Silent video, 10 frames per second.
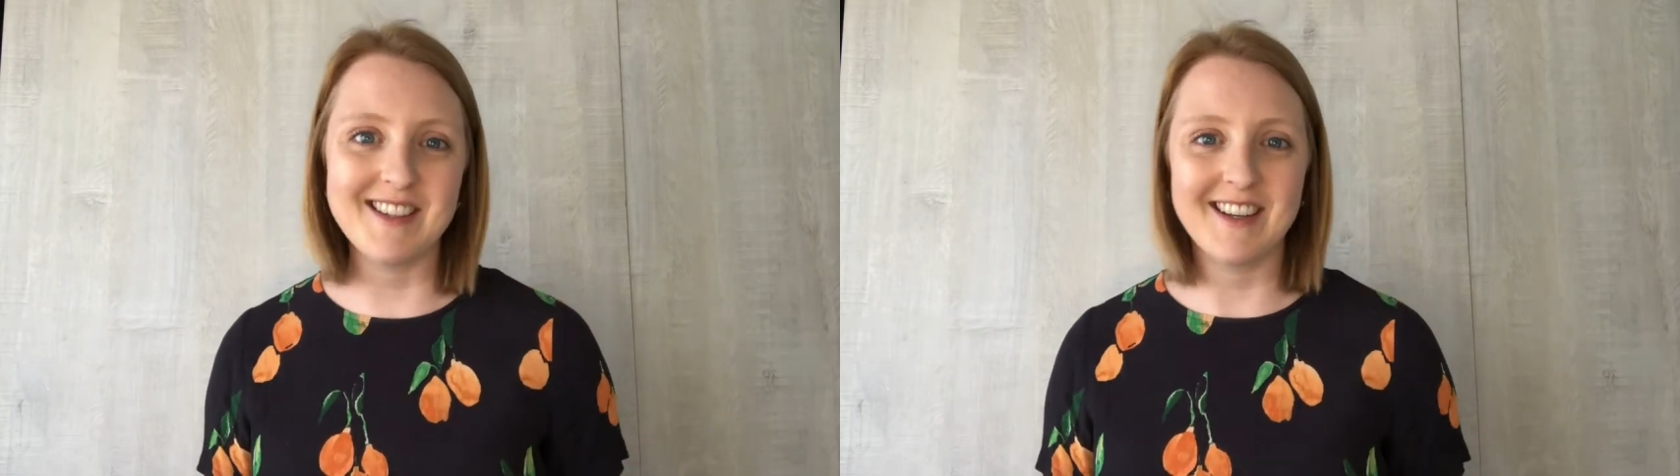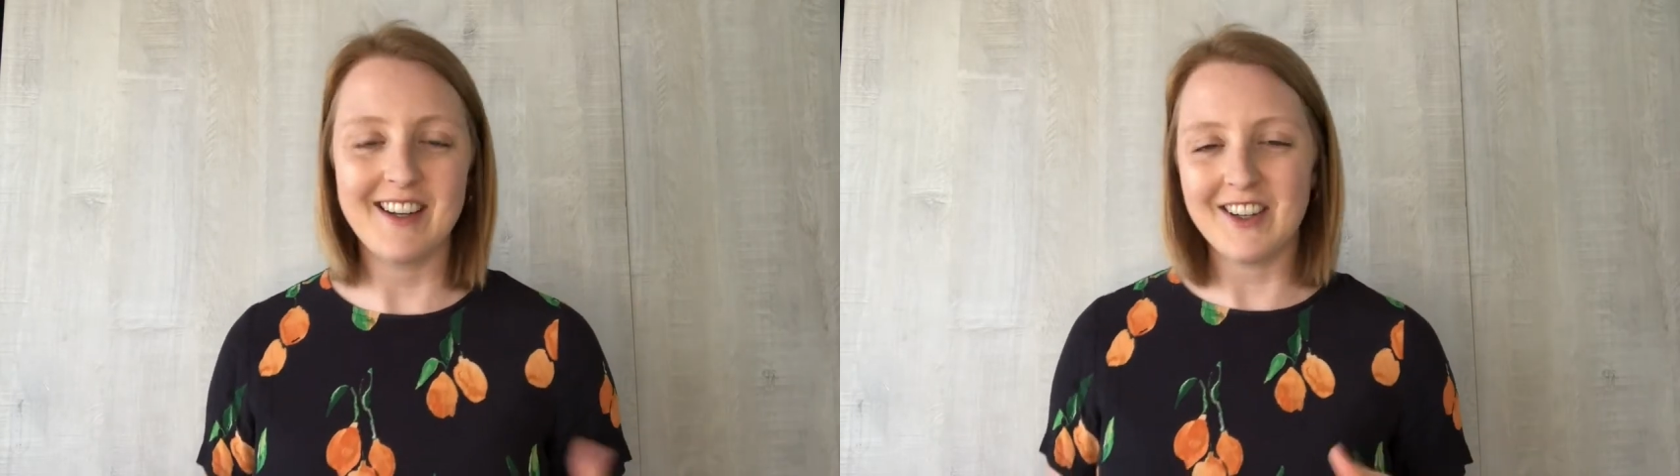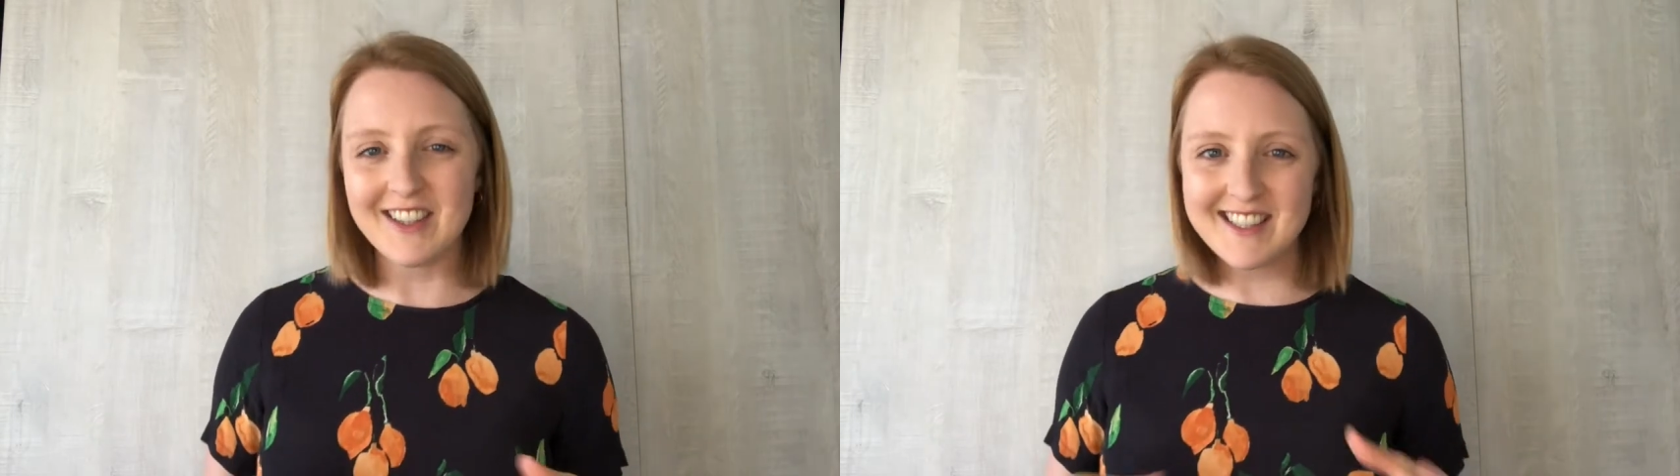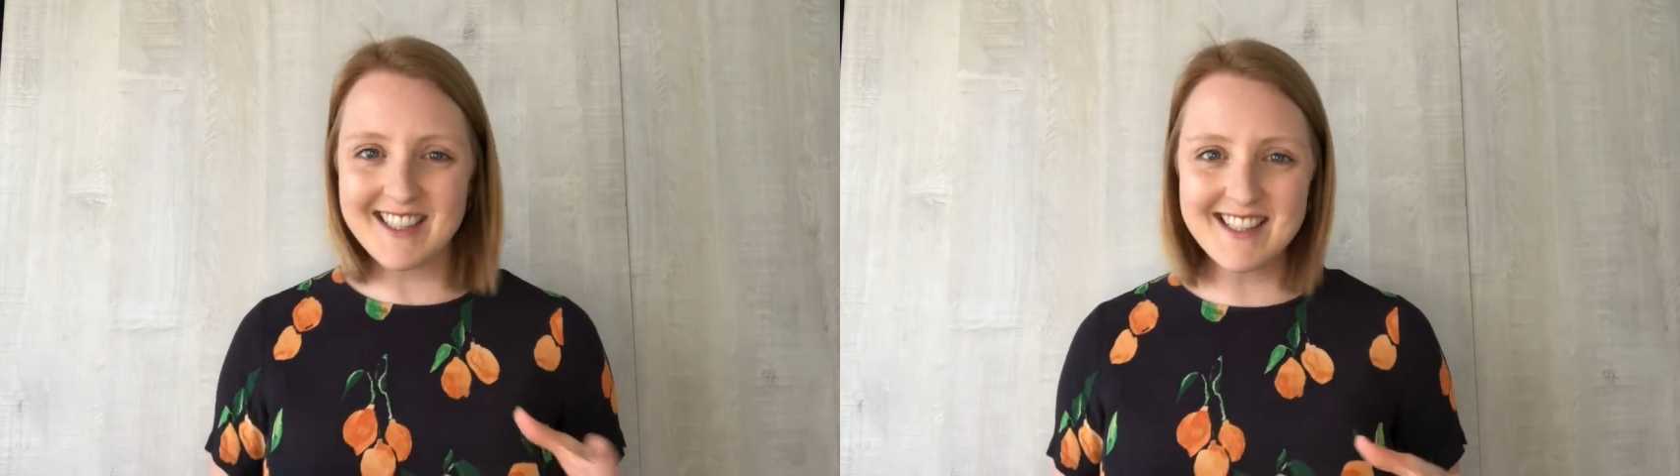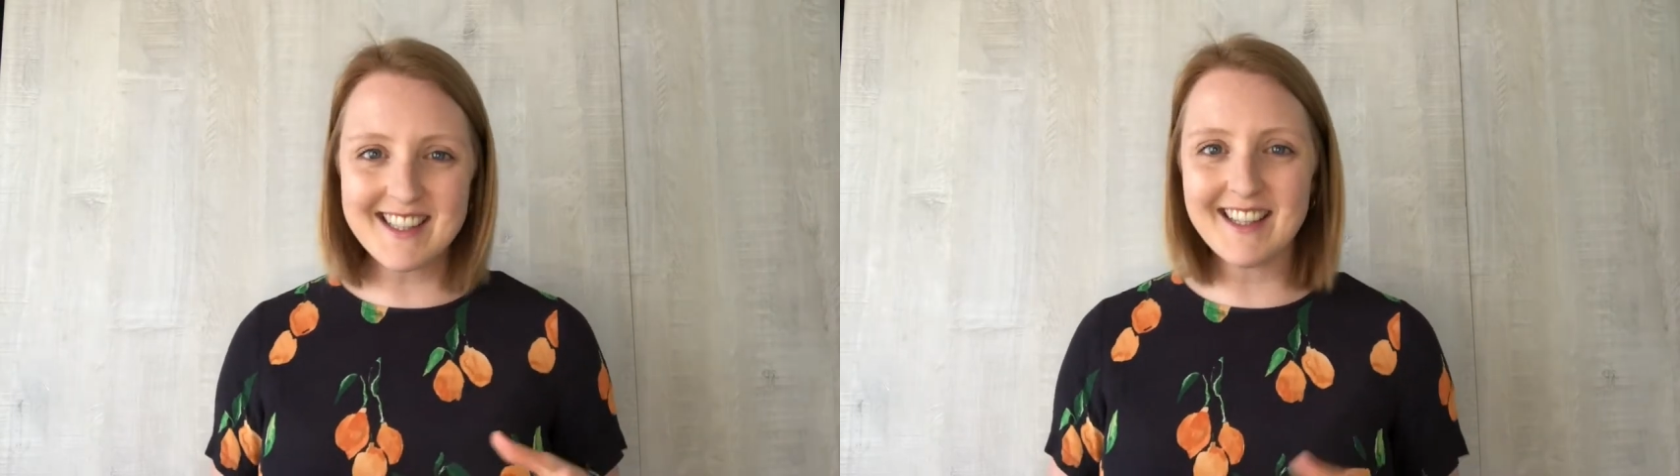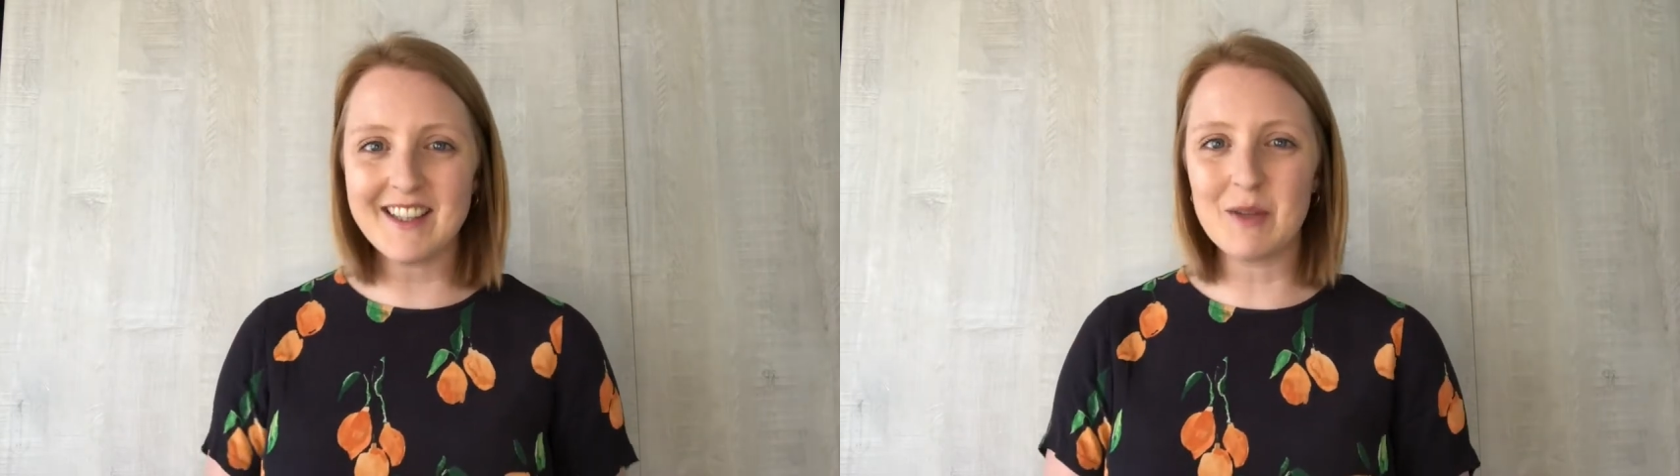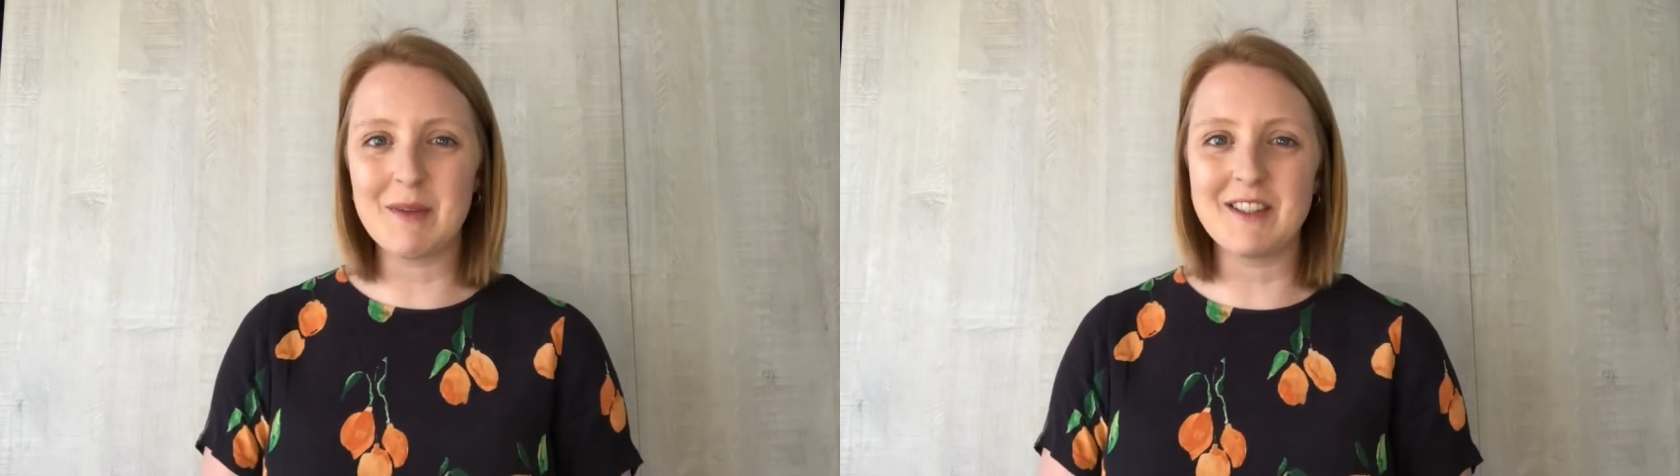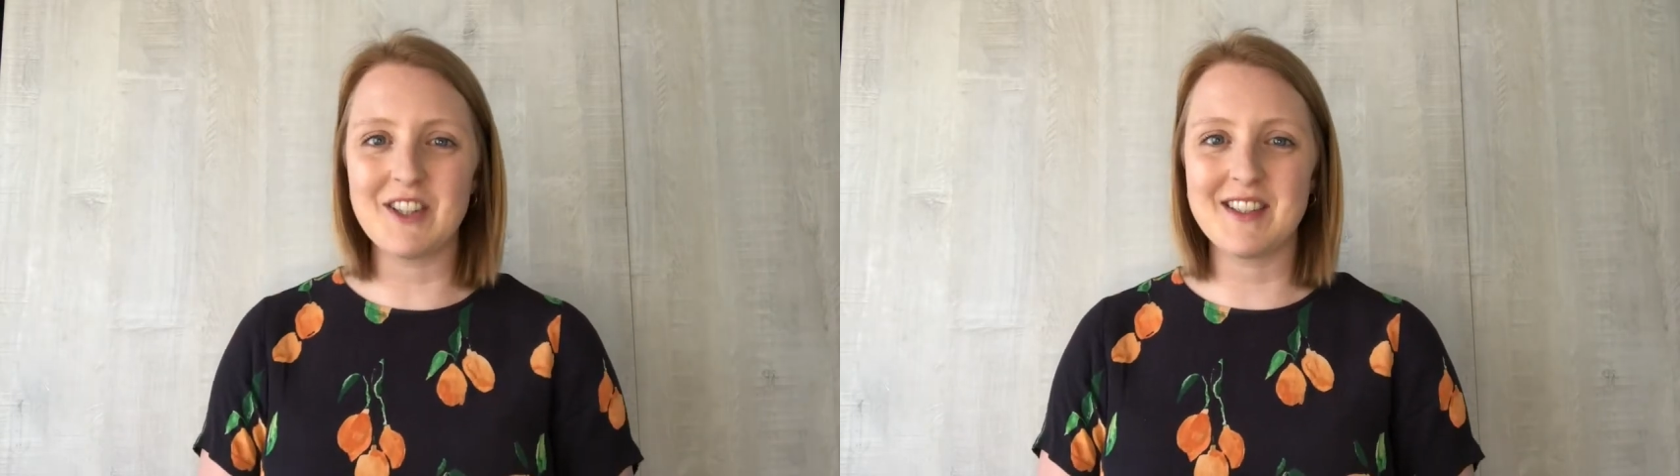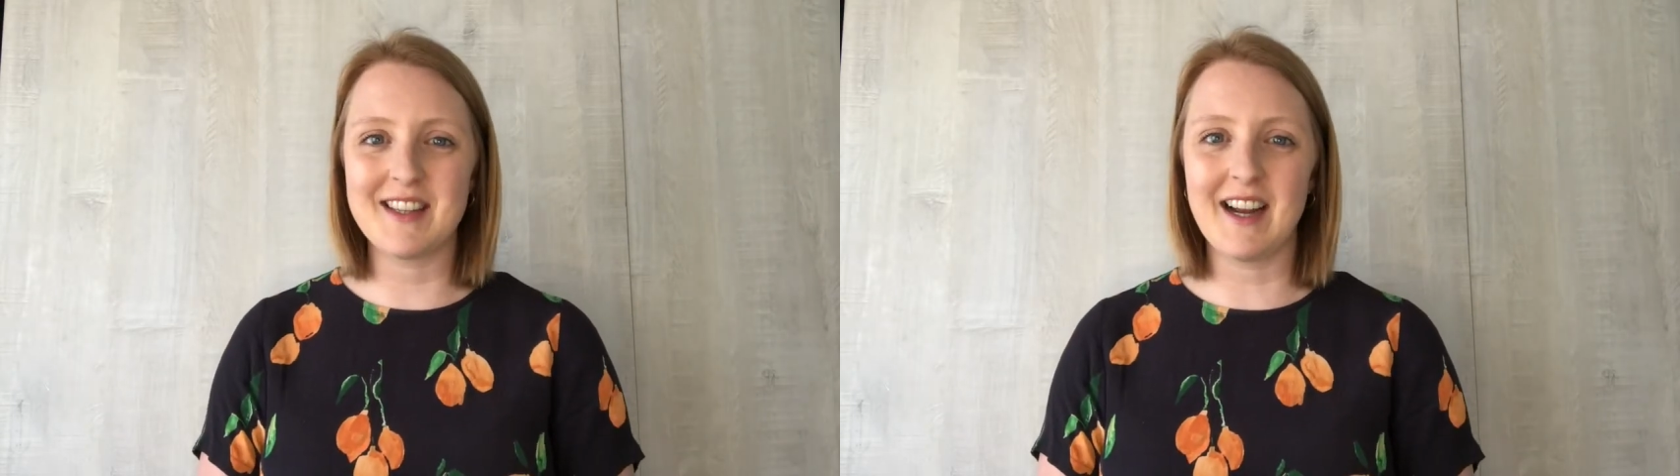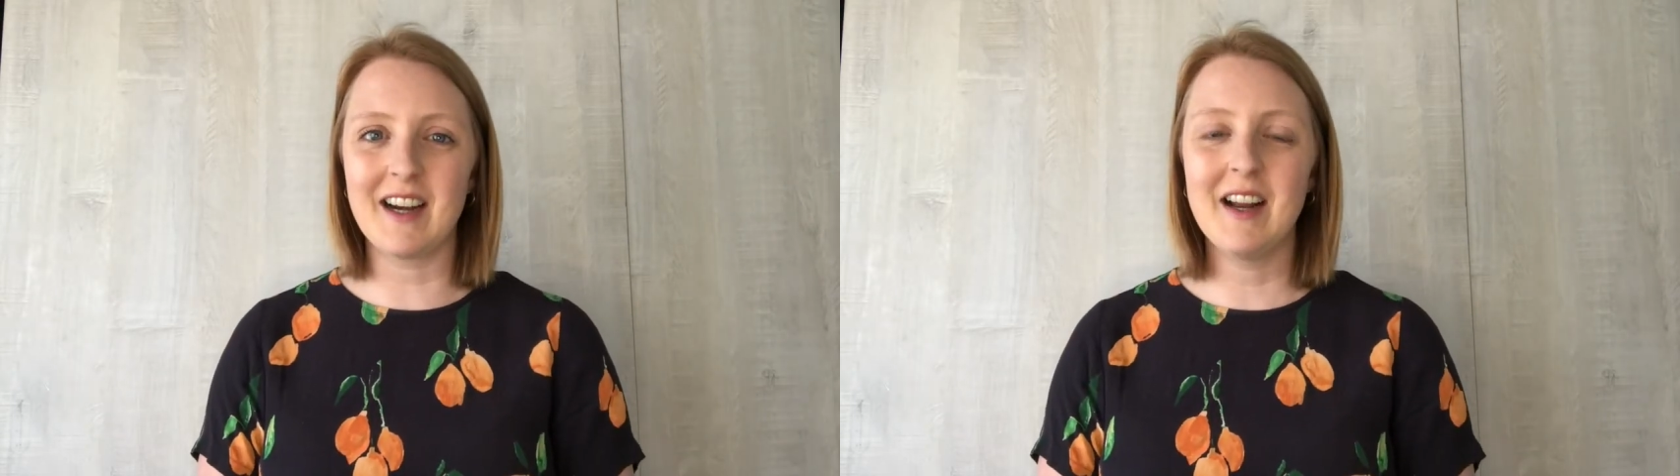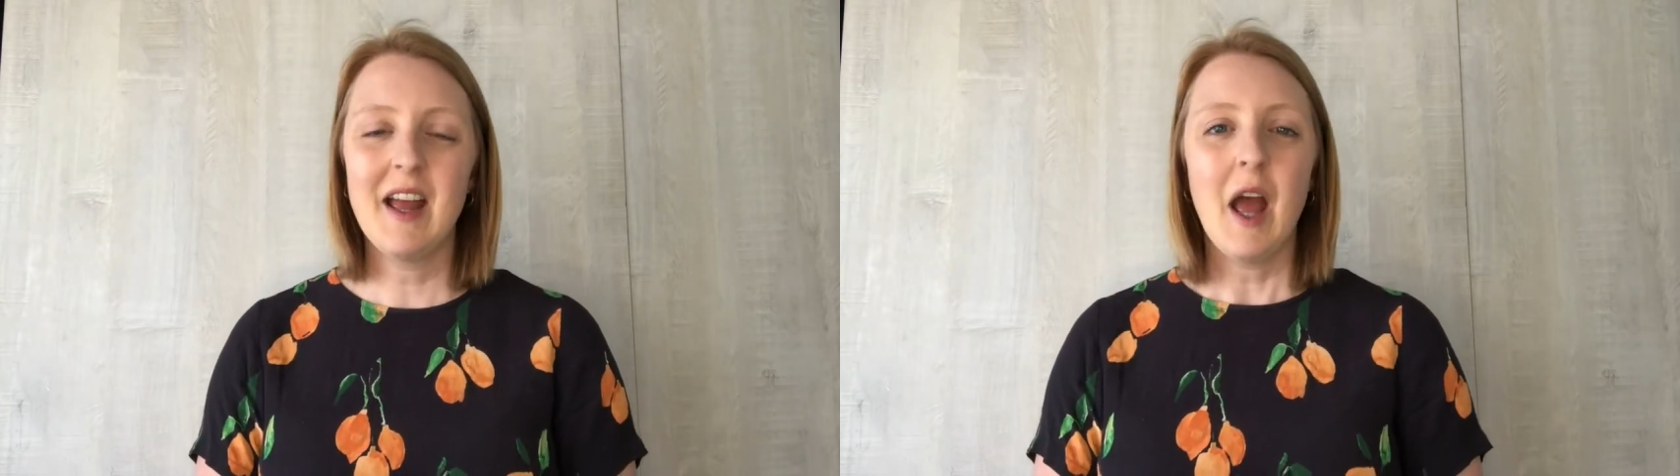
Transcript: and I already teased it a little bit just there,